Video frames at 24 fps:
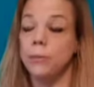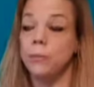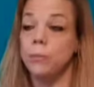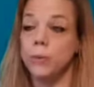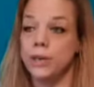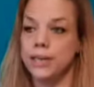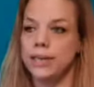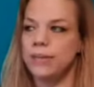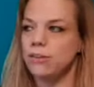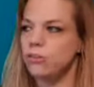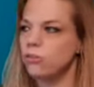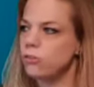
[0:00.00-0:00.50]

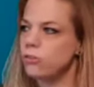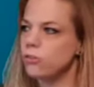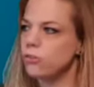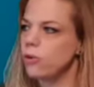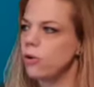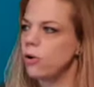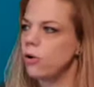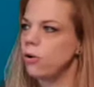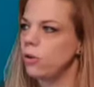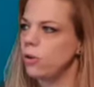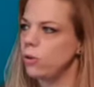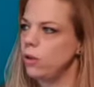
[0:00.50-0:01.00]
really a
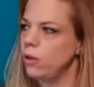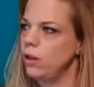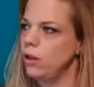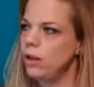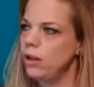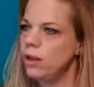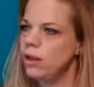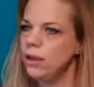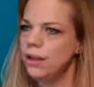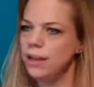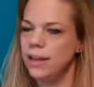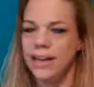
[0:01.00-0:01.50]
struggle
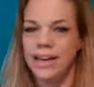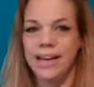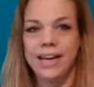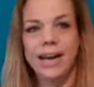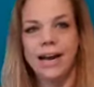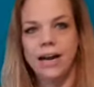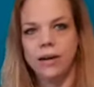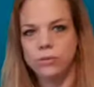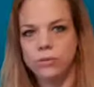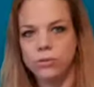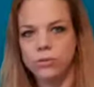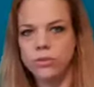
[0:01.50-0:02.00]
in
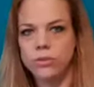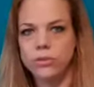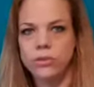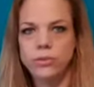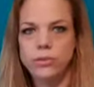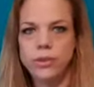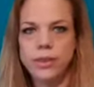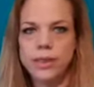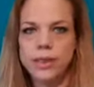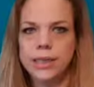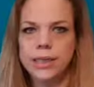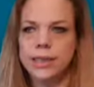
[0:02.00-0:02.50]
how to
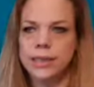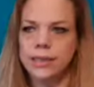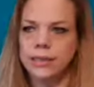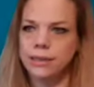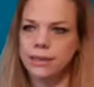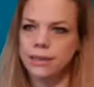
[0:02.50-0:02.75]
do it,